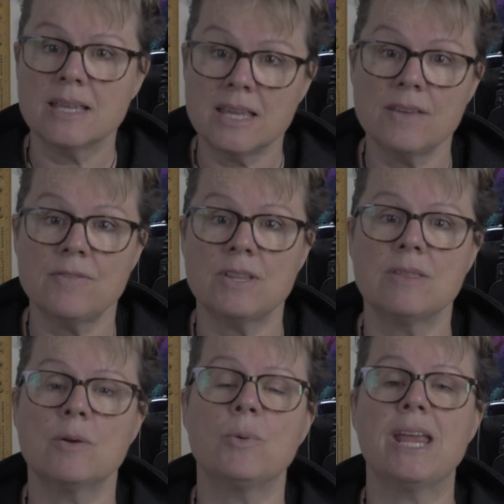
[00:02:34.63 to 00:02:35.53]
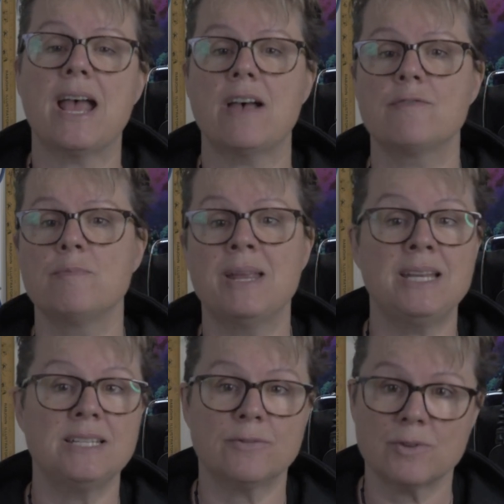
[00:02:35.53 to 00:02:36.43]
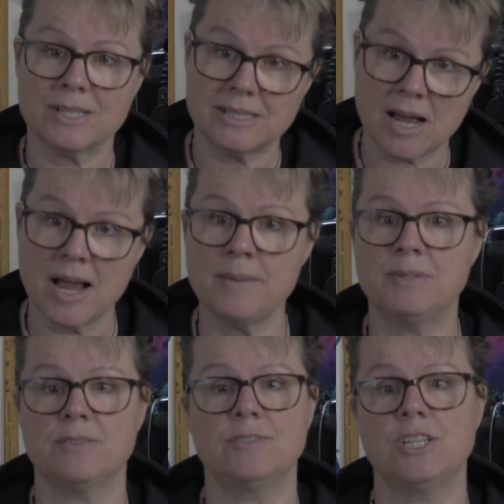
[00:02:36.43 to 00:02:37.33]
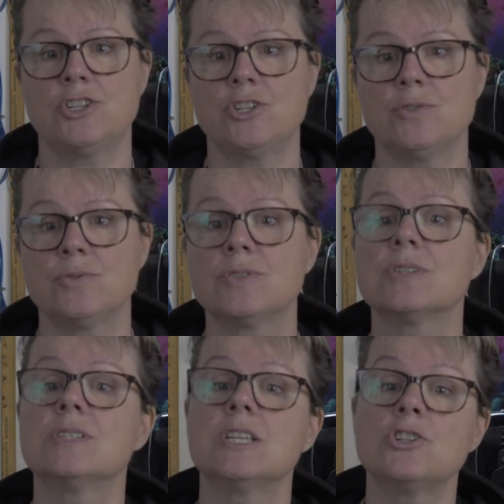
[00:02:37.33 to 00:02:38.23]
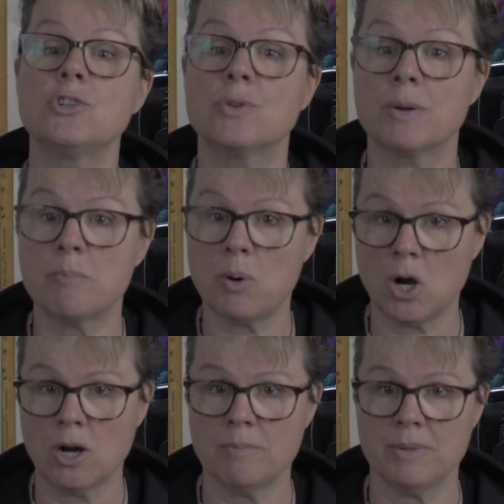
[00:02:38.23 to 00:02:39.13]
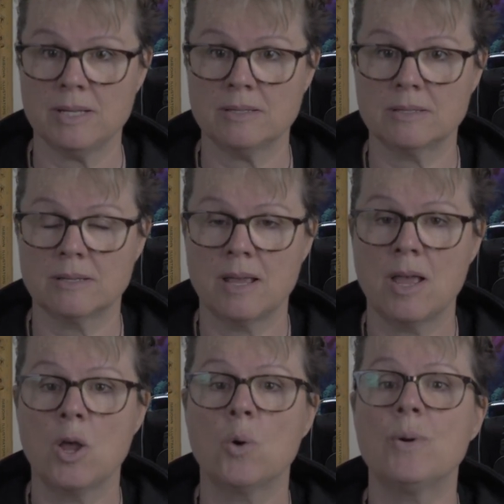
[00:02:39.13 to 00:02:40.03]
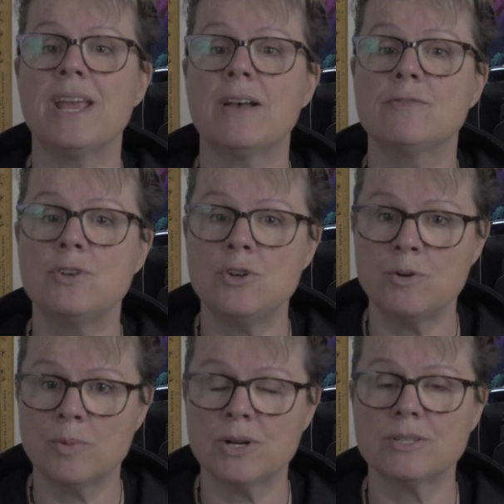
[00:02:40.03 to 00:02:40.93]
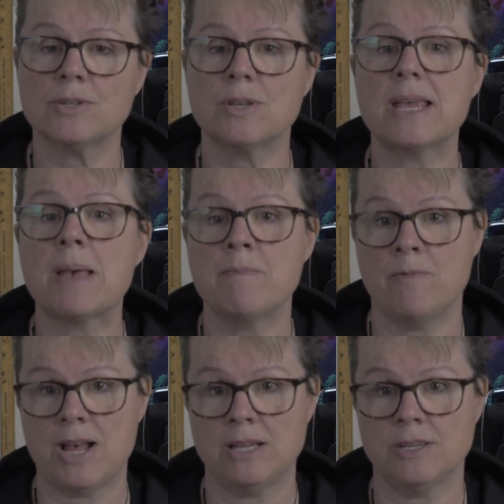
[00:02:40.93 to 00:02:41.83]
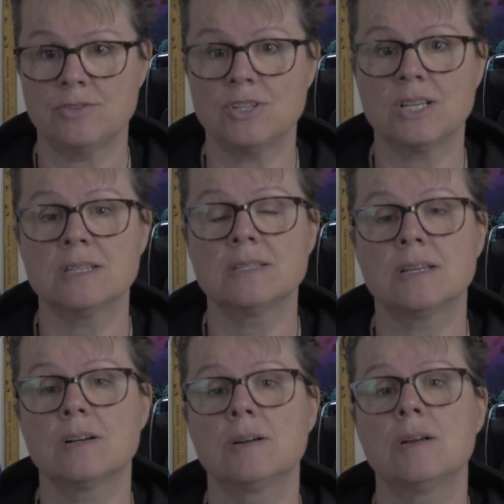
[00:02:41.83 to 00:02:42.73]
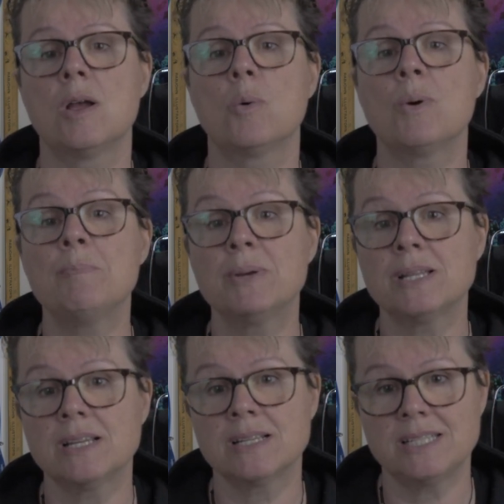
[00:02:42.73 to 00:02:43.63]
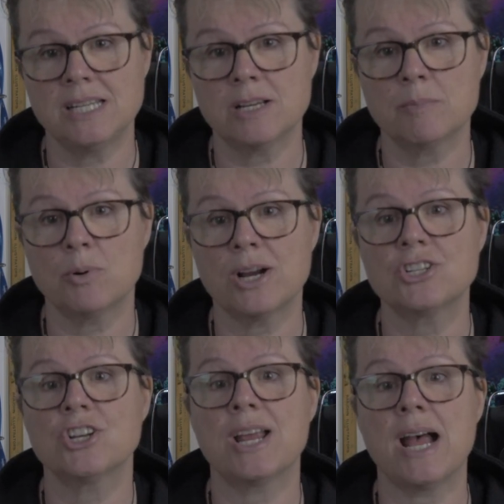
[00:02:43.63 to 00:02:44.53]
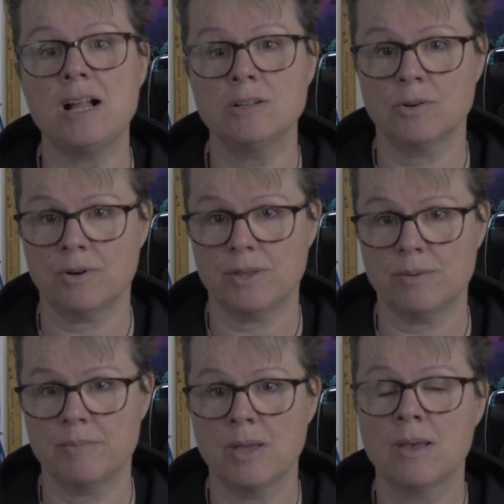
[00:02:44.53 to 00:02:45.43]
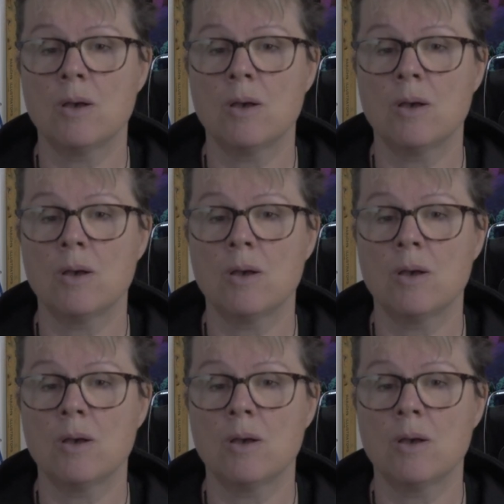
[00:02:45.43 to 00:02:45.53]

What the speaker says: Given that we have many different types of tissues, tissue compartments, we have numerous M values to consider when building a decompression algorithm